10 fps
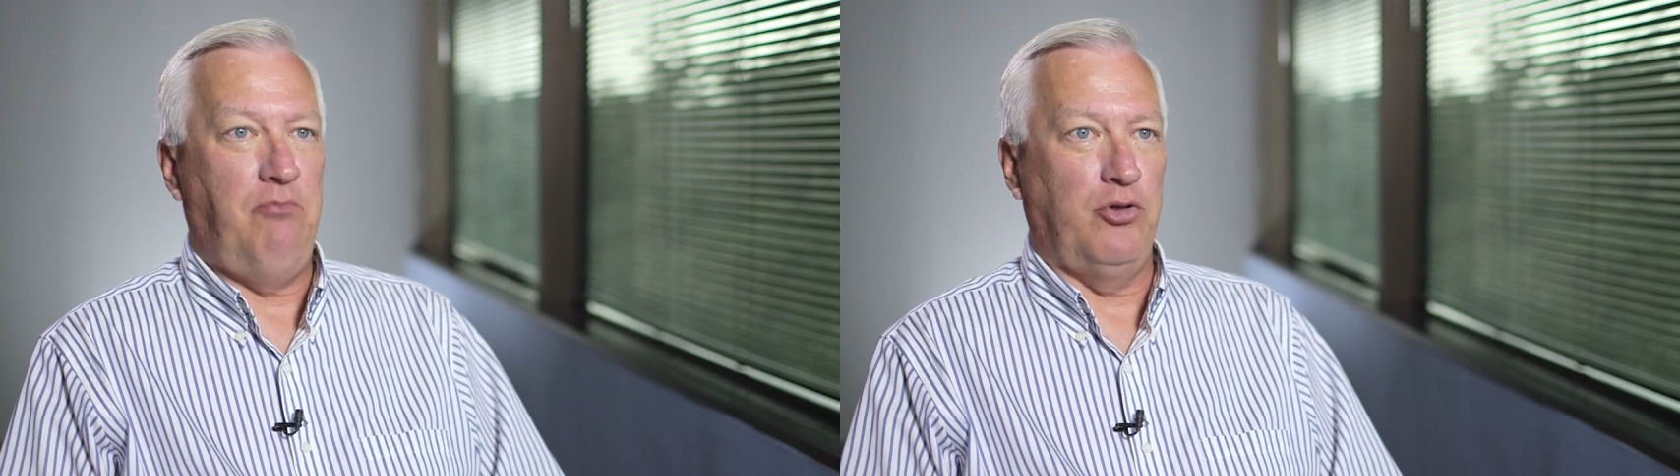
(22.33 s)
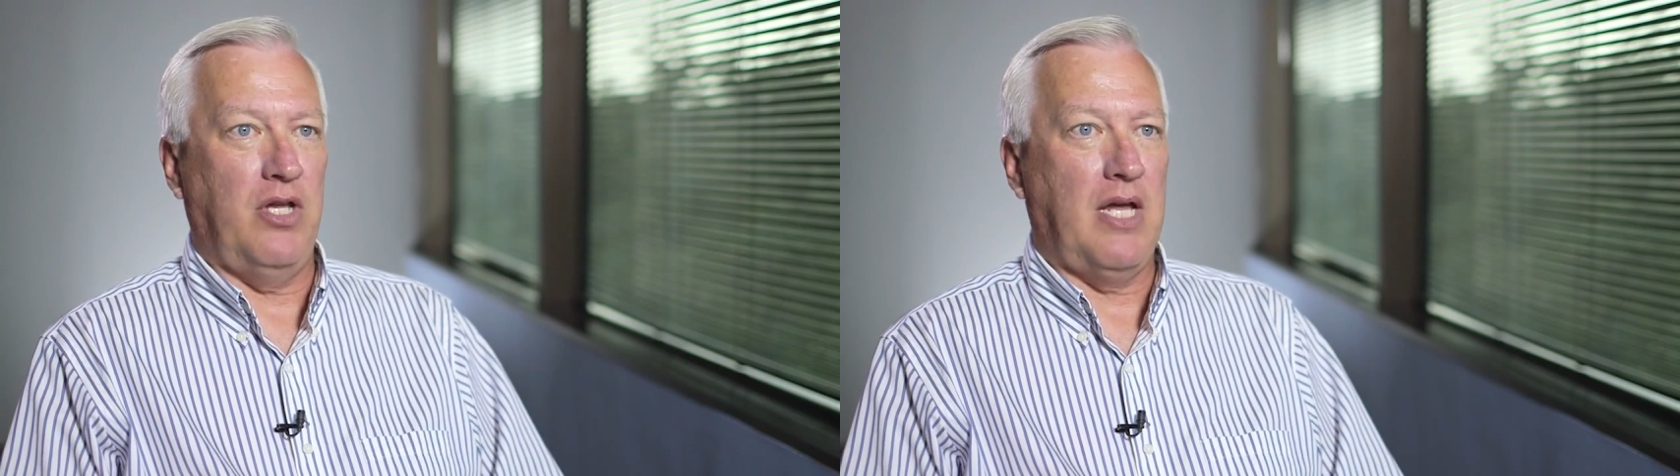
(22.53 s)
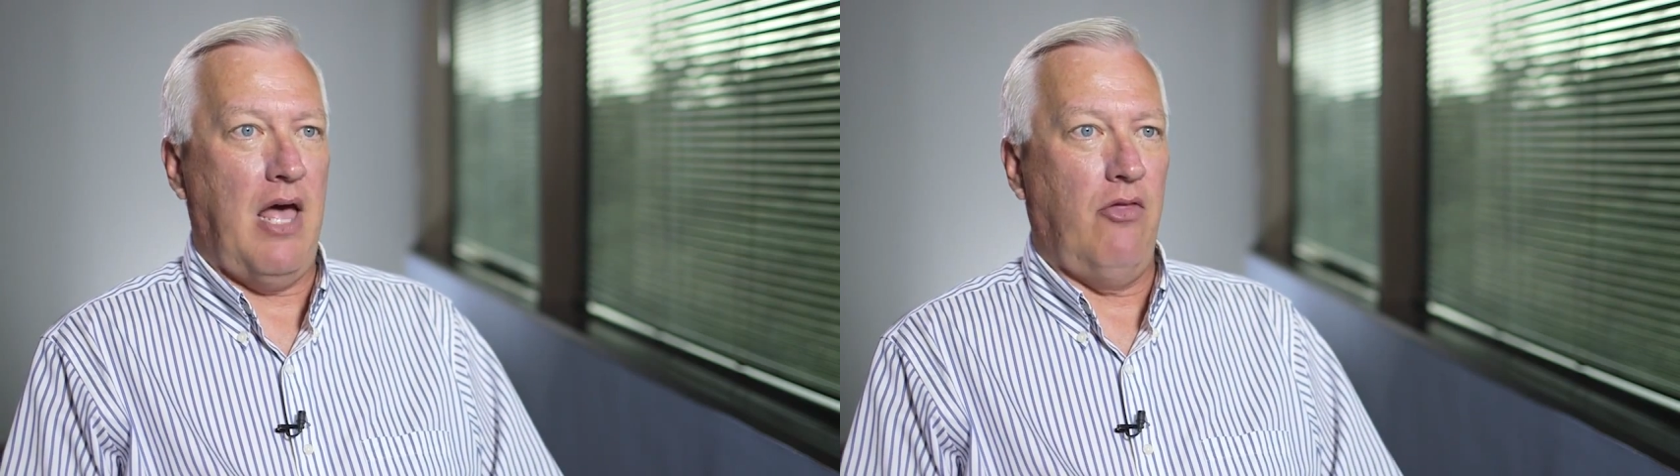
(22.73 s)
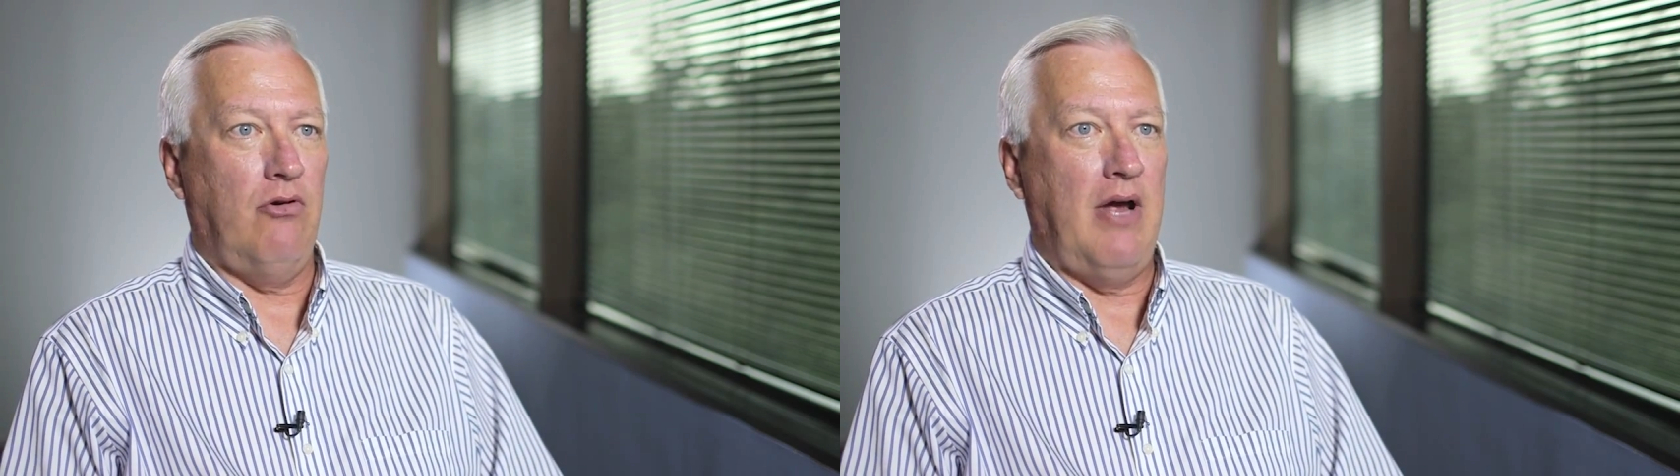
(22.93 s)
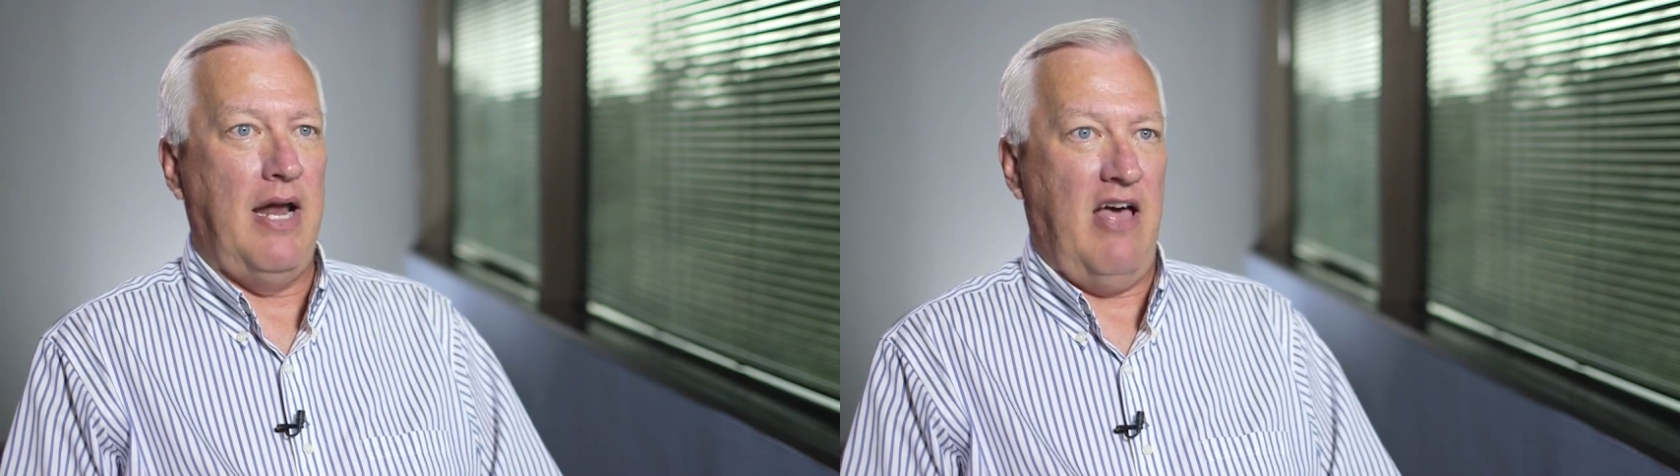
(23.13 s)
put
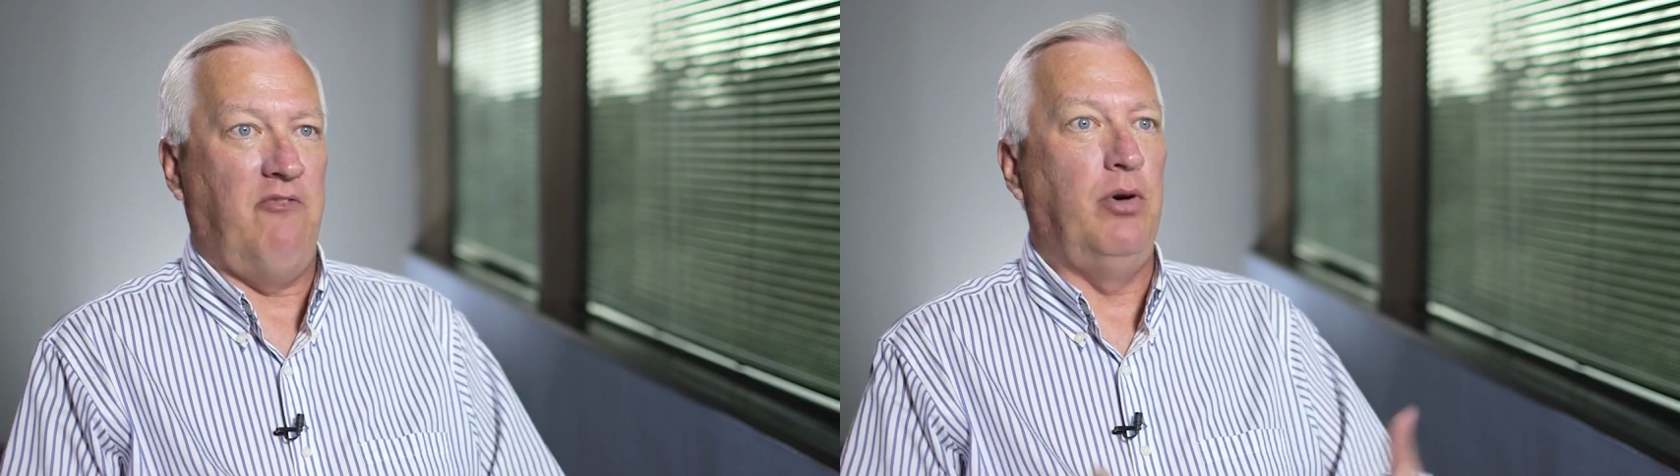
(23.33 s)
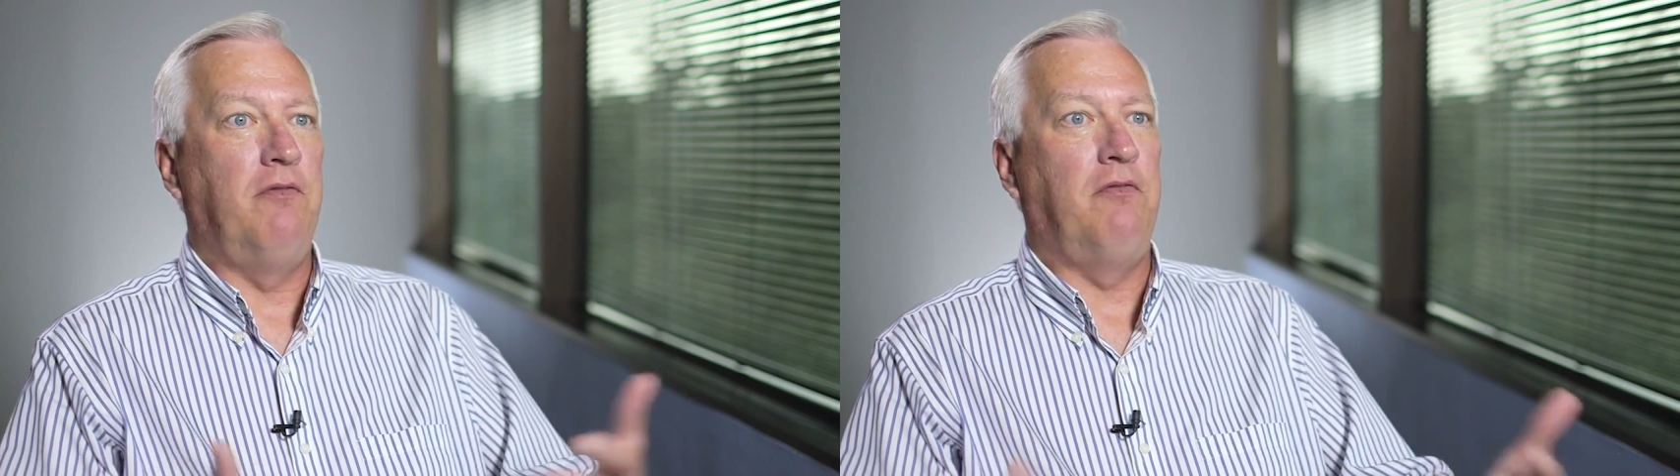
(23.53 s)
together and have put